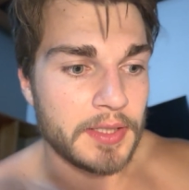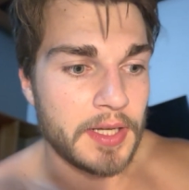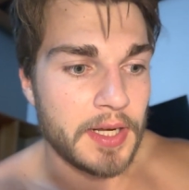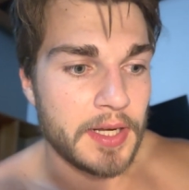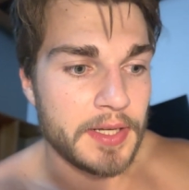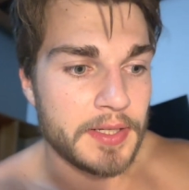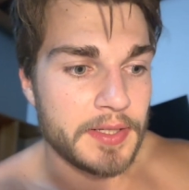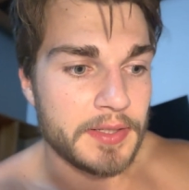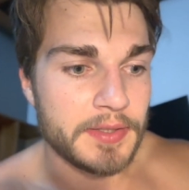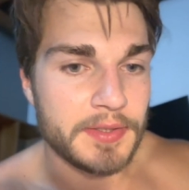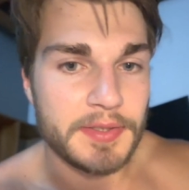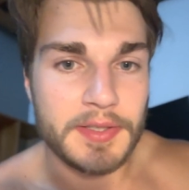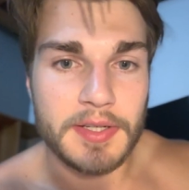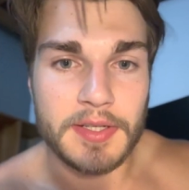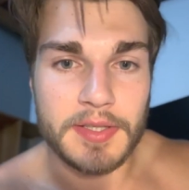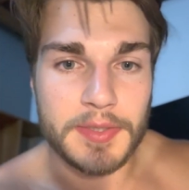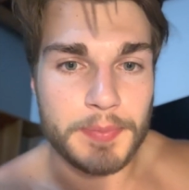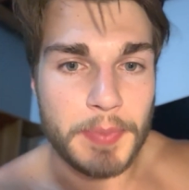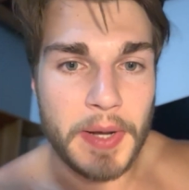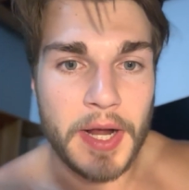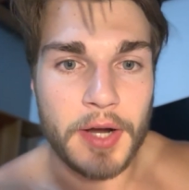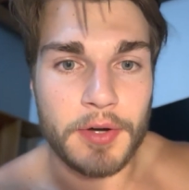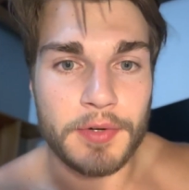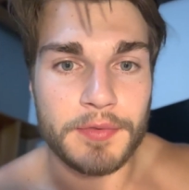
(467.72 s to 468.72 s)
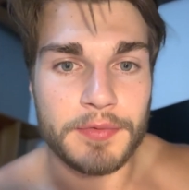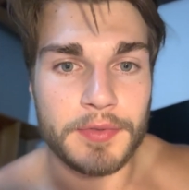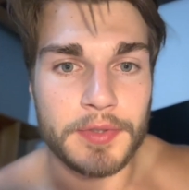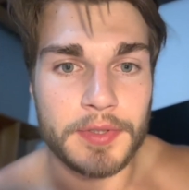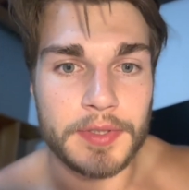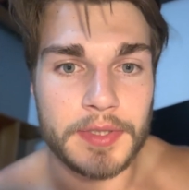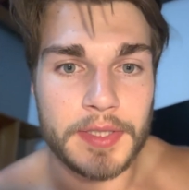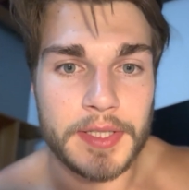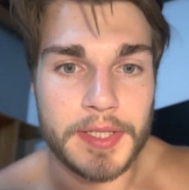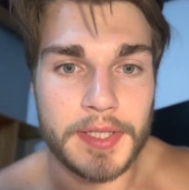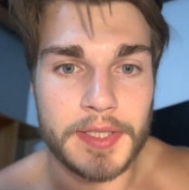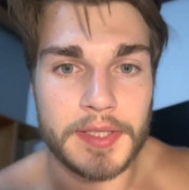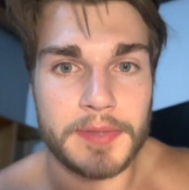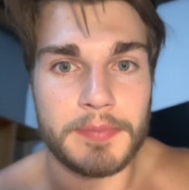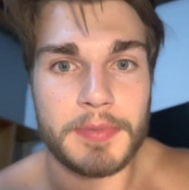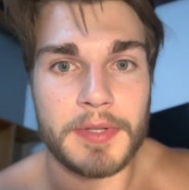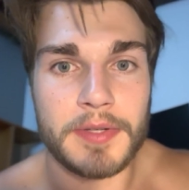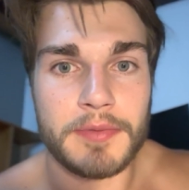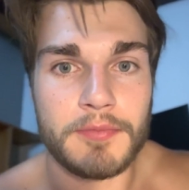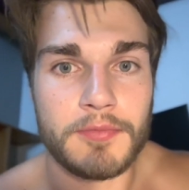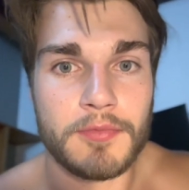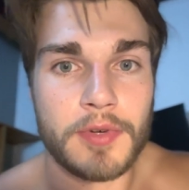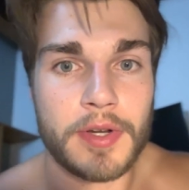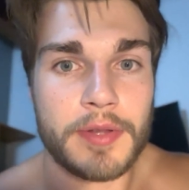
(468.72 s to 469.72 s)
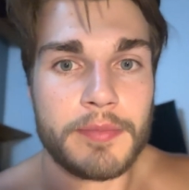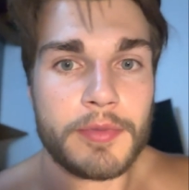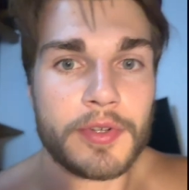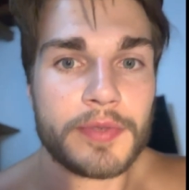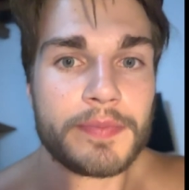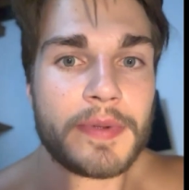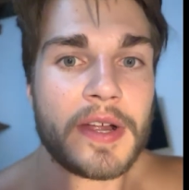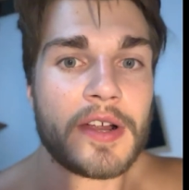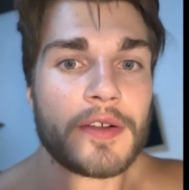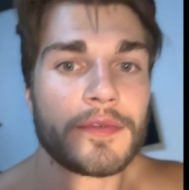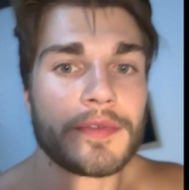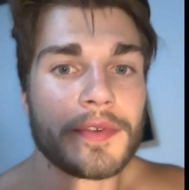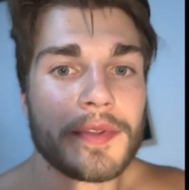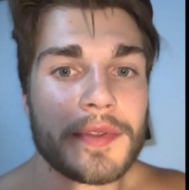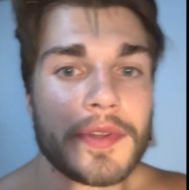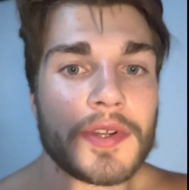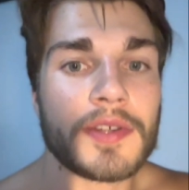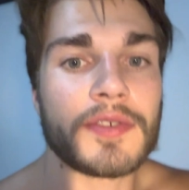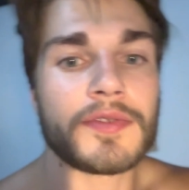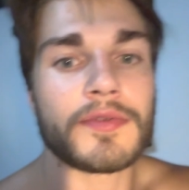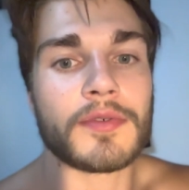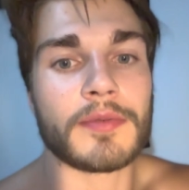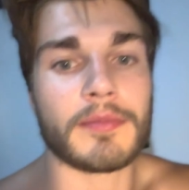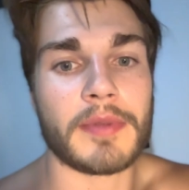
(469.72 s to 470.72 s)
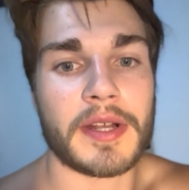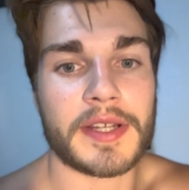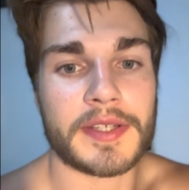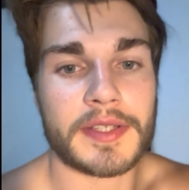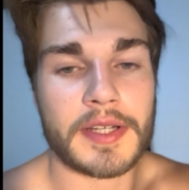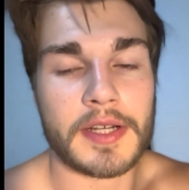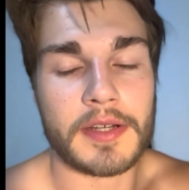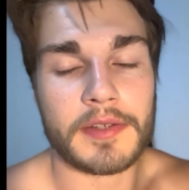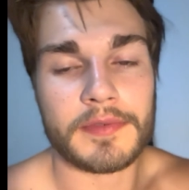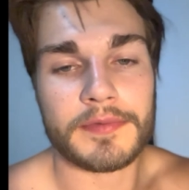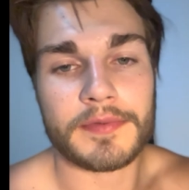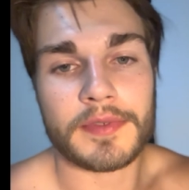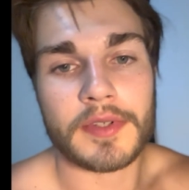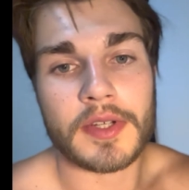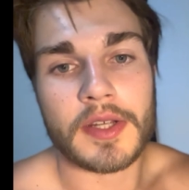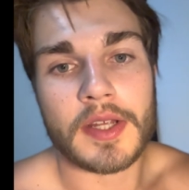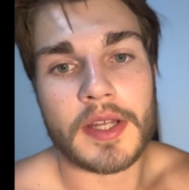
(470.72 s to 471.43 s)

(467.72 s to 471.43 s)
It's powerful, and it's been one of the most powerful things for myself